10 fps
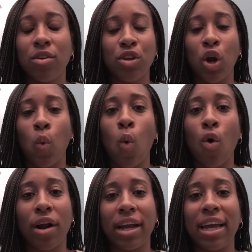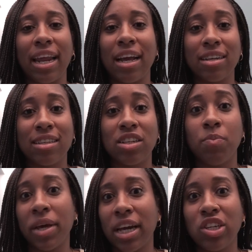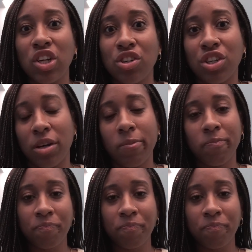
warrant getting such a big internship.